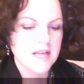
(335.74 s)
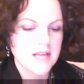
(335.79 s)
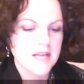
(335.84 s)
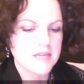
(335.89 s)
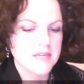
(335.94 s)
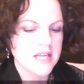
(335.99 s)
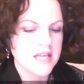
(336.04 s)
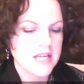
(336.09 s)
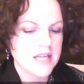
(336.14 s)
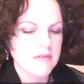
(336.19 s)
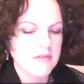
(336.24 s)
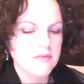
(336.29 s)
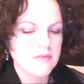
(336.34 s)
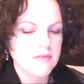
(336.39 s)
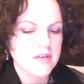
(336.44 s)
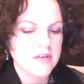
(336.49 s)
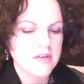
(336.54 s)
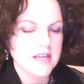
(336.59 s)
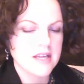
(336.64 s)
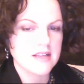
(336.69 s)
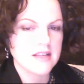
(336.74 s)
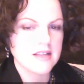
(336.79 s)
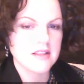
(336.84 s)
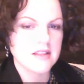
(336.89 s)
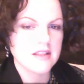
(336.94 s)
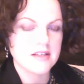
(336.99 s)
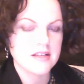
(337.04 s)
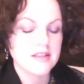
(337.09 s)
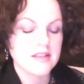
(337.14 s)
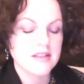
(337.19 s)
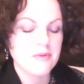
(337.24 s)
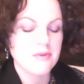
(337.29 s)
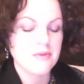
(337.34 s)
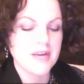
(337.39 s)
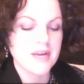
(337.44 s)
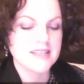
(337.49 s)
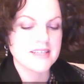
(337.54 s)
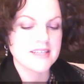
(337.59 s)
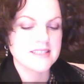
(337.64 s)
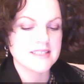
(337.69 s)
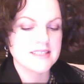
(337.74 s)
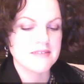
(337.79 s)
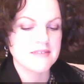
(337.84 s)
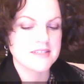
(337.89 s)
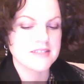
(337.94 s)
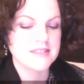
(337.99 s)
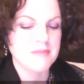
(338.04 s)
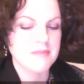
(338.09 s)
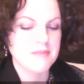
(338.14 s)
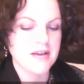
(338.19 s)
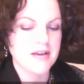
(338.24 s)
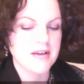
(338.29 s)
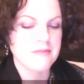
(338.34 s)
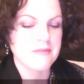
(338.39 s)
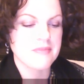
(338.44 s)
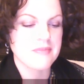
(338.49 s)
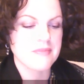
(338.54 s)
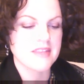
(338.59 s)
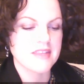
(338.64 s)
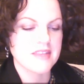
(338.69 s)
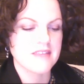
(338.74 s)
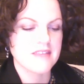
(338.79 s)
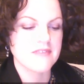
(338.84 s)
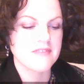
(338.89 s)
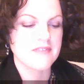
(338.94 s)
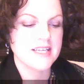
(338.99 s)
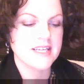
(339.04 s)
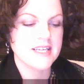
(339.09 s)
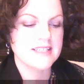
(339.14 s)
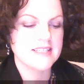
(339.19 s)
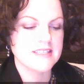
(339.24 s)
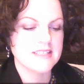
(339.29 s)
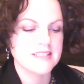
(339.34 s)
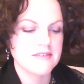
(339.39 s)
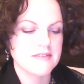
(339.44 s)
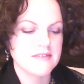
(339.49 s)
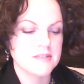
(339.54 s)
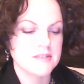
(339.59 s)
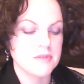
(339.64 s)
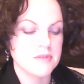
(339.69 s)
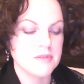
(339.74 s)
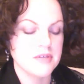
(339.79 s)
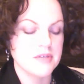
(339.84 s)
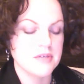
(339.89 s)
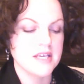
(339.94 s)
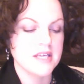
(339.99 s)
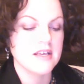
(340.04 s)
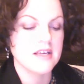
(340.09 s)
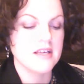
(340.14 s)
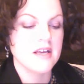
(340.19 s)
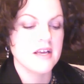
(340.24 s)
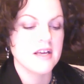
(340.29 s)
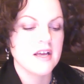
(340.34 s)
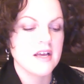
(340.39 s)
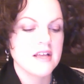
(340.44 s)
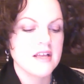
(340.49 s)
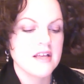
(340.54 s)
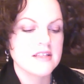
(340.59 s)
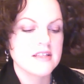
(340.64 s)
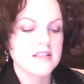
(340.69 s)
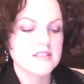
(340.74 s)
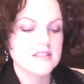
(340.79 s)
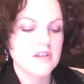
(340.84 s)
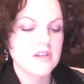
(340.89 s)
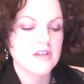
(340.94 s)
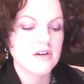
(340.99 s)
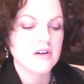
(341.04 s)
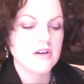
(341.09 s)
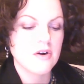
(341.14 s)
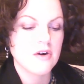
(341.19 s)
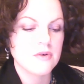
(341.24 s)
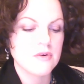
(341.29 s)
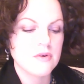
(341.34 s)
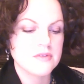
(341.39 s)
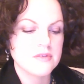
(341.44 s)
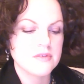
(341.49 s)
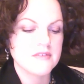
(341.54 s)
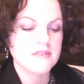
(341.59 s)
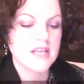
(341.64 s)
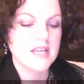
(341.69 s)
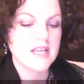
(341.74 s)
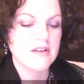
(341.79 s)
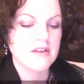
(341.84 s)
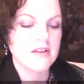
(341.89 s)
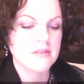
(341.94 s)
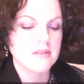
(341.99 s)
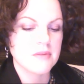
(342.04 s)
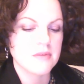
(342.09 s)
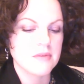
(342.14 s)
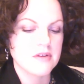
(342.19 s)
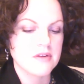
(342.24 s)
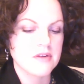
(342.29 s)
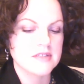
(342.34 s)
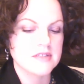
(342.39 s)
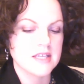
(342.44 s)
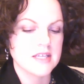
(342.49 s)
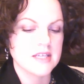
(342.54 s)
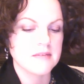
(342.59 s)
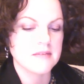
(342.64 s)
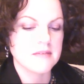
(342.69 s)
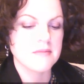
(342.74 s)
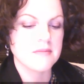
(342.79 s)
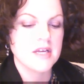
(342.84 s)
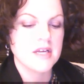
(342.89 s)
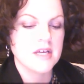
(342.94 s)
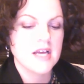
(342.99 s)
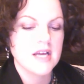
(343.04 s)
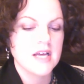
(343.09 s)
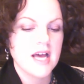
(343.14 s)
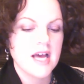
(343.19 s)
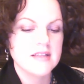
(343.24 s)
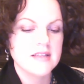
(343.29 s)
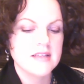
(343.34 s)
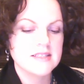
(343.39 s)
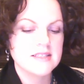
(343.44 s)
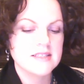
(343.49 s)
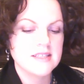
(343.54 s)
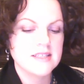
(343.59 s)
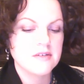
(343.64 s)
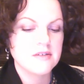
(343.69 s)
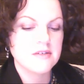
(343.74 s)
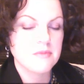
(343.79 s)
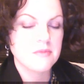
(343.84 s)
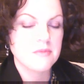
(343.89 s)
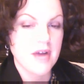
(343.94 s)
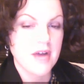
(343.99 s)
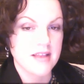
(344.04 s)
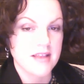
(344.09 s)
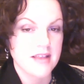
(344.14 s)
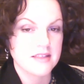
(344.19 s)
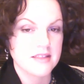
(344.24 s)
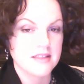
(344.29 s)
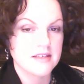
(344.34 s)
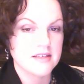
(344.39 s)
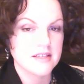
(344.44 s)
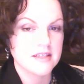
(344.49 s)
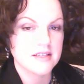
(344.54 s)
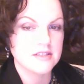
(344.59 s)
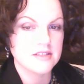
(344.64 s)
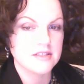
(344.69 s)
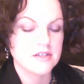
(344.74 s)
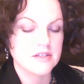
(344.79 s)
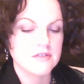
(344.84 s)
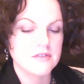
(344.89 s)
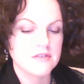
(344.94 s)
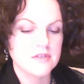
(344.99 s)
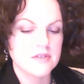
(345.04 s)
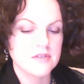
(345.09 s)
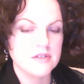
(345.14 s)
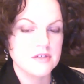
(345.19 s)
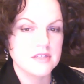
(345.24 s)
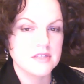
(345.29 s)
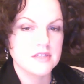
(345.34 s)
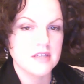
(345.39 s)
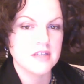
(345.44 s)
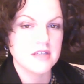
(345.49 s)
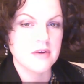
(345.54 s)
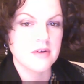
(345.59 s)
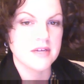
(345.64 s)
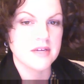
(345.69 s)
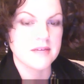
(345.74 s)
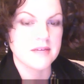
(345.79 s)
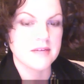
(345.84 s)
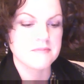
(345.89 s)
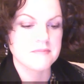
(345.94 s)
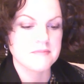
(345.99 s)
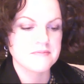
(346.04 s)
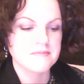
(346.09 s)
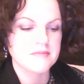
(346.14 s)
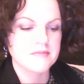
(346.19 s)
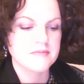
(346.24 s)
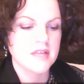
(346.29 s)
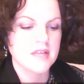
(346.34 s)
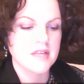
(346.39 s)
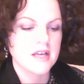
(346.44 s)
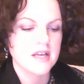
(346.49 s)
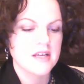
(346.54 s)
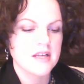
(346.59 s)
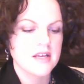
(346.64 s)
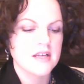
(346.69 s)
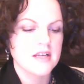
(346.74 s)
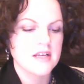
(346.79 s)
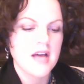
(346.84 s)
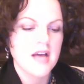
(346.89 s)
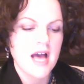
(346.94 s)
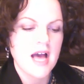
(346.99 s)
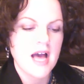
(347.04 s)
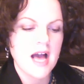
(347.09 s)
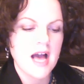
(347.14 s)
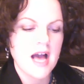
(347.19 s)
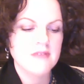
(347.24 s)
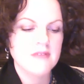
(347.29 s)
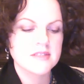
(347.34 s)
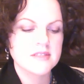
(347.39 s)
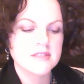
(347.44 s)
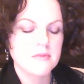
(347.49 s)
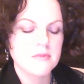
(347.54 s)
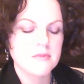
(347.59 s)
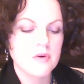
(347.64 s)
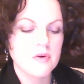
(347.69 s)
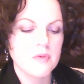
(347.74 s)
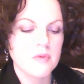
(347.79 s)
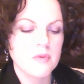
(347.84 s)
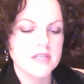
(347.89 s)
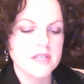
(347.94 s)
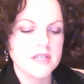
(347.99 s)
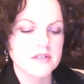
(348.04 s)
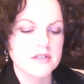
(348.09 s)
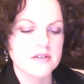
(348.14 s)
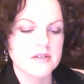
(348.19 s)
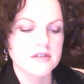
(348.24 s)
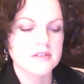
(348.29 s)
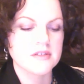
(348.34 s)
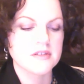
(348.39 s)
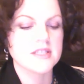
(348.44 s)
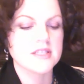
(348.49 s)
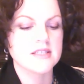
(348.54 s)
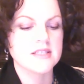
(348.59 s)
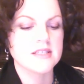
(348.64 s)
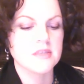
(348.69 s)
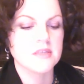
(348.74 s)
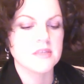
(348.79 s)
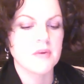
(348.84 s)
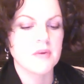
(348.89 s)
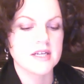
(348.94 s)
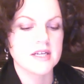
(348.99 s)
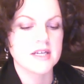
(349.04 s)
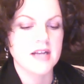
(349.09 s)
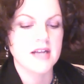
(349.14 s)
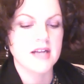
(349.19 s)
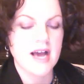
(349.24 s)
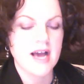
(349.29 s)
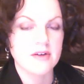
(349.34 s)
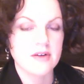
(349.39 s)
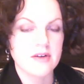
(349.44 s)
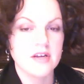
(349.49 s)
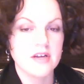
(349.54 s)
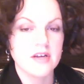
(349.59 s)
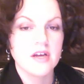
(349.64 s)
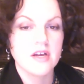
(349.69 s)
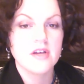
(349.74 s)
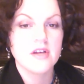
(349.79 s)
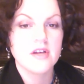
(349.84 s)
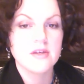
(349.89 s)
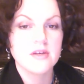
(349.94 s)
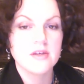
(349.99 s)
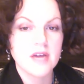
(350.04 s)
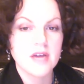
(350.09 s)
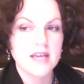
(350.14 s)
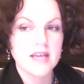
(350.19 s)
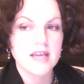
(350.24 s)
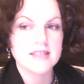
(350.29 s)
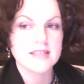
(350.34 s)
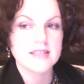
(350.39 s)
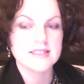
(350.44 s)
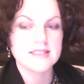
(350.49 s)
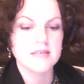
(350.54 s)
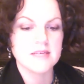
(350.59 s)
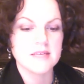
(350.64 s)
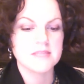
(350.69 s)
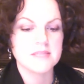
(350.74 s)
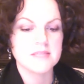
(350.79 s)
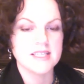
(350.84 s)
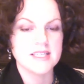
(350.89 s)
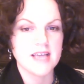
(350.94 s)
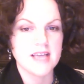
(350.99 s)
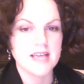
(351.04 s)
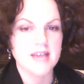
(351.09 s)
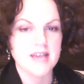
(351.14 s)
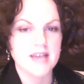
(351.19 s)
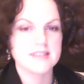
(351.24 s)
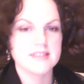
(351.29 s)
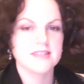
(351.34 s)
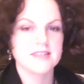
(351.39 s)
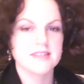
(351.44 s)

but never forget the wetness of his melt, the fleetness of his beauty, the stark cold of the air that birthed him, and the single breath it took for you to know him. Have some more winter, says the one cloud. Your hand is empty yet.